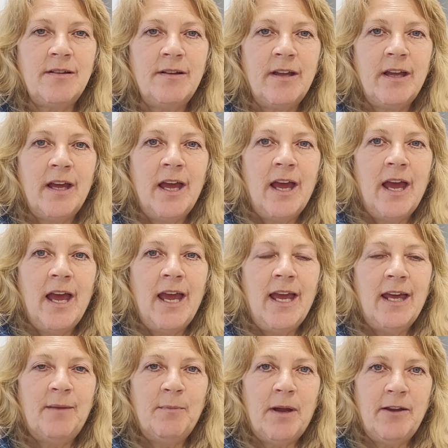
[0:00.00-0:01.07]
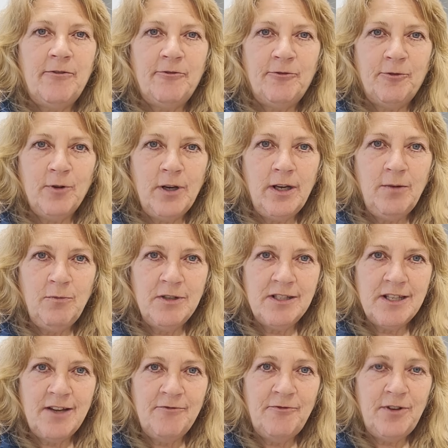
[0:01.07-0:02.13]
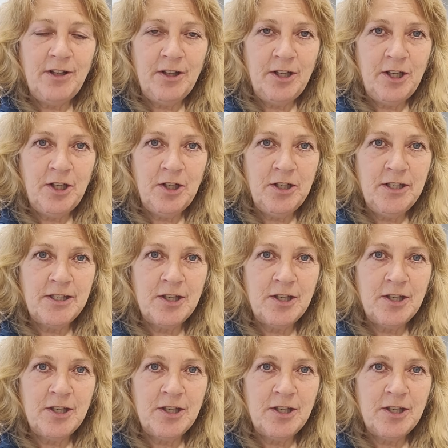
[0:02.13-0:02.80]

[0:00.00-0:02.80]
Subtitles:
and my friend was not feeling good,